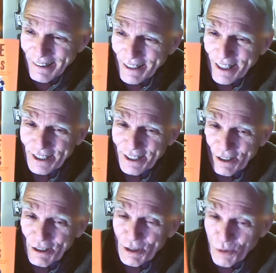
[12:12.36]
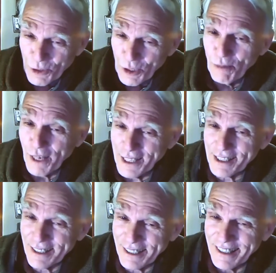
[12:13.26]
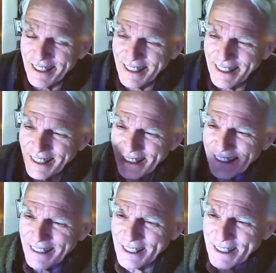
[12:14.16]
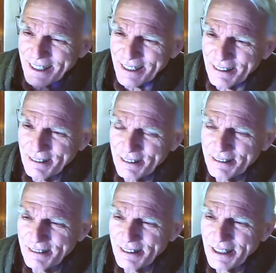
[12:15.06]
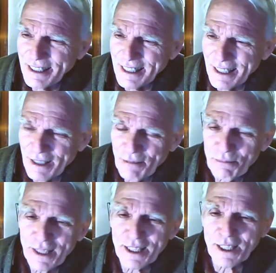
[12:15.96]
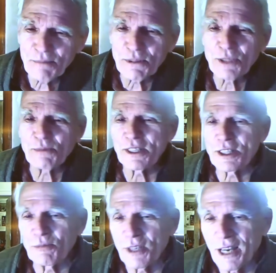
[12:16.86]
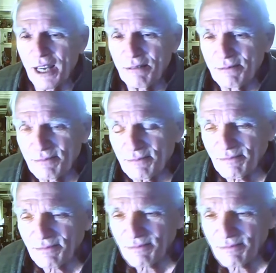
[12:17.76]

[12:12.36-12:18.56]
There's some good medicine. Just pick it up and spend some time.